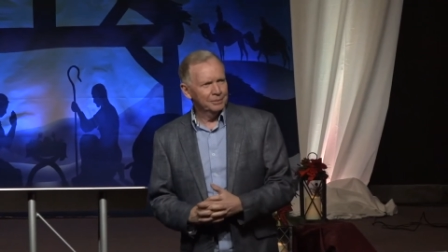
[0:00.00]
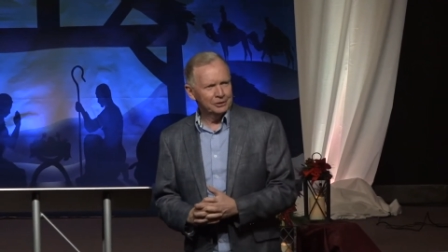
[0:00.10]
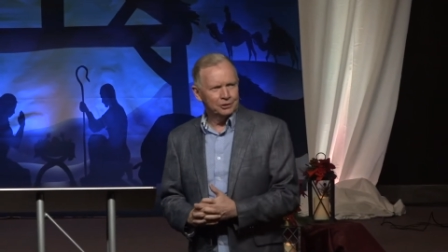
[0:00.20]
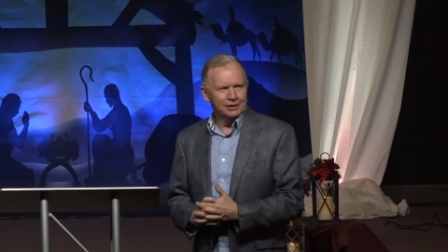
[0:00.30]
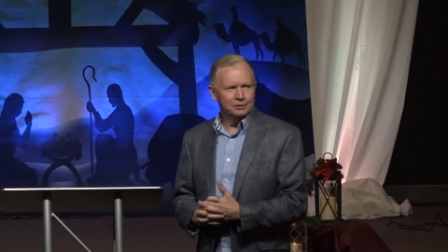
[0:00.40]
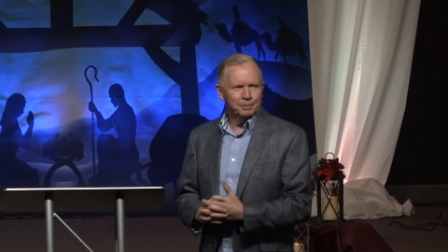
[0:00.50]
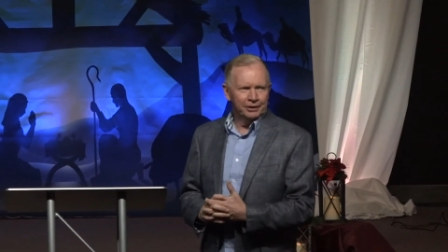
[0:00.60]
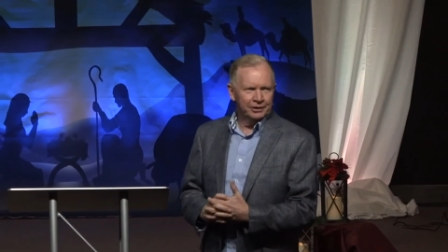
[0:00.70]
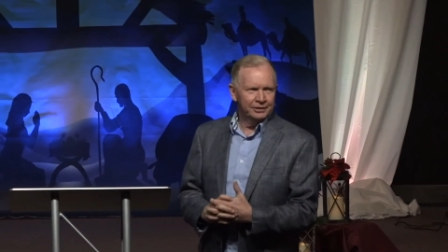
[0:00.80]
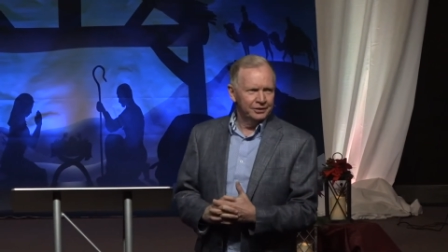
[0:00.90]

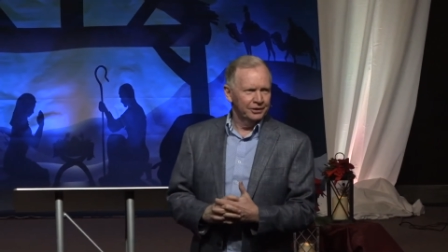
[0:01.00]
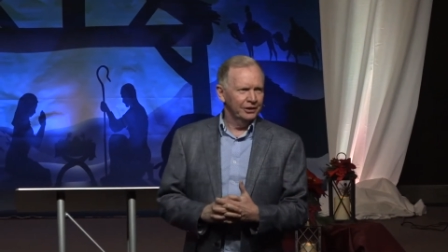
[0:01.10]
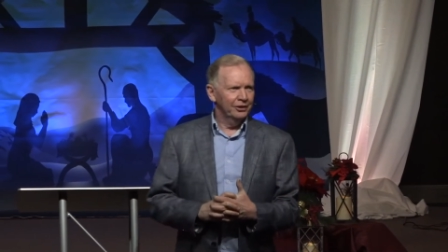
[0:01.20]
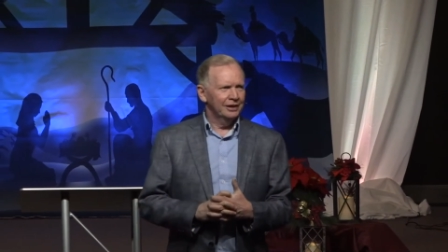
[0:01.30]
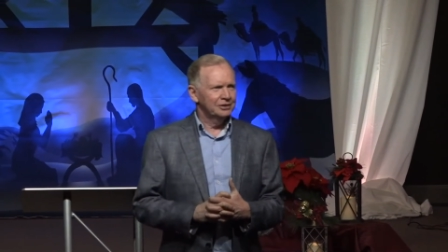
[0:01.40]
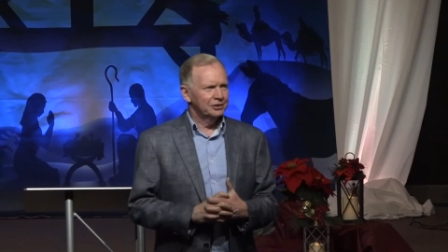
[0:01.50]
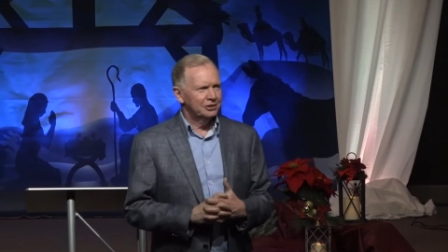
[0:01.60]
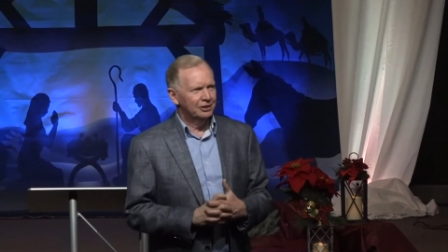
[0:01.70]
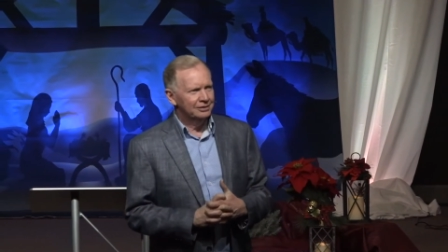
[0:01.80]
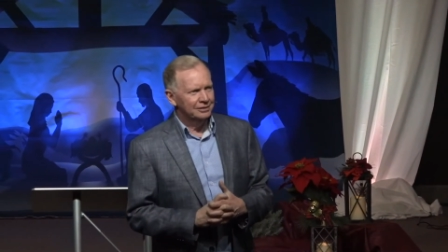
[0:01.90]
transparent, you know, I just
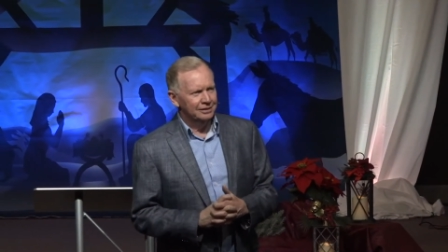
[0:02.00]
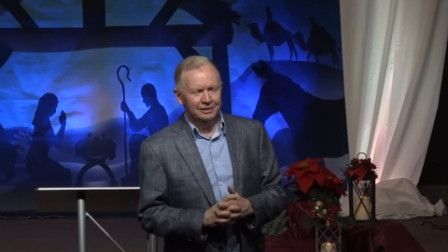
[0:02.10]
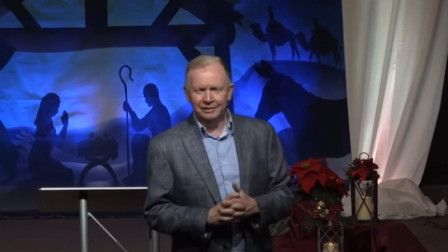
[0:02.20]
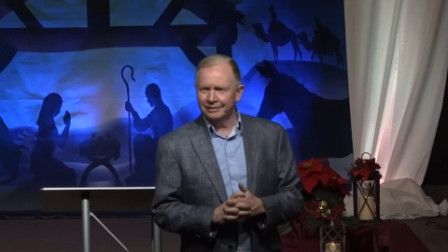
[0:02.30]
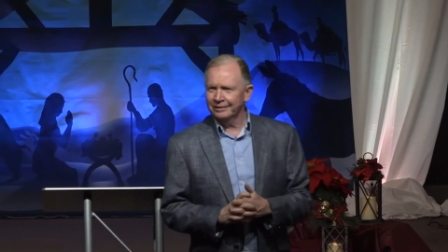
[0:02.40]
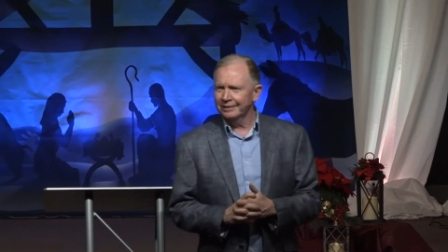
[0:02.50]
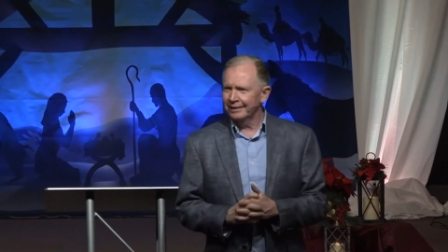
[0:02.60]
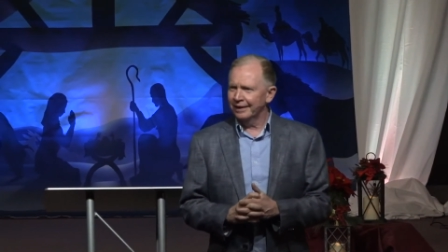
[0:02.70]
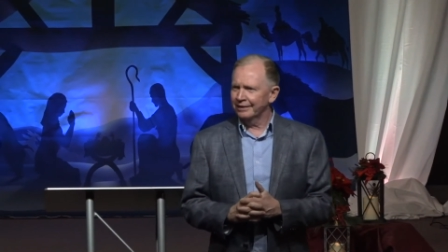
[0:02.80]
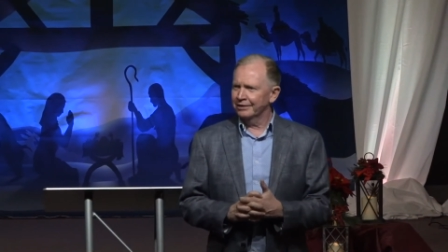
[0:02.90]
thought
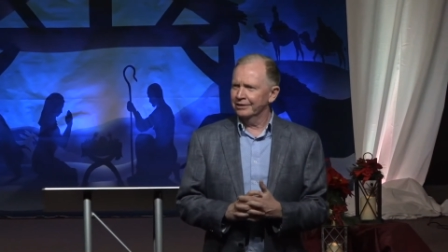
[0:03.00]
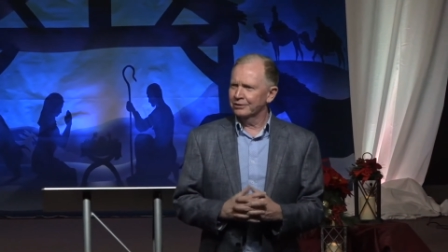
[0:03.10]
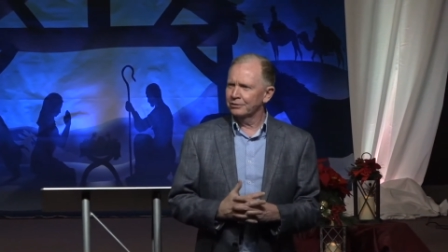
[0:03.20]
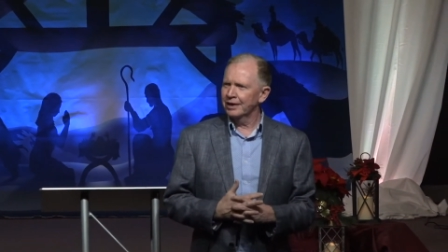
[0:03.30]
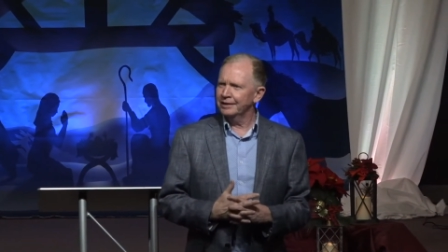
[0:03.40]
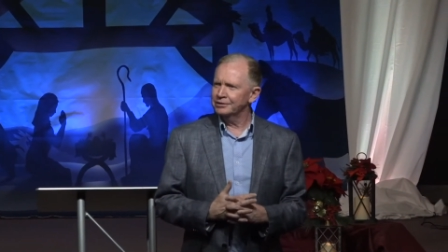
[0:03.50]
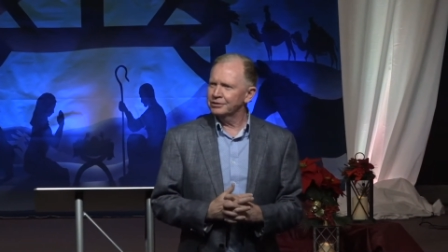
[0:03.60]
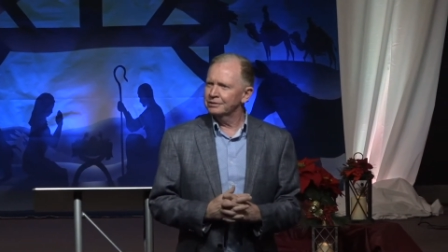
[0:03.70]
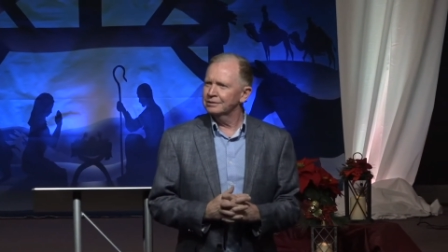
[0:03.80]
I could get a raise.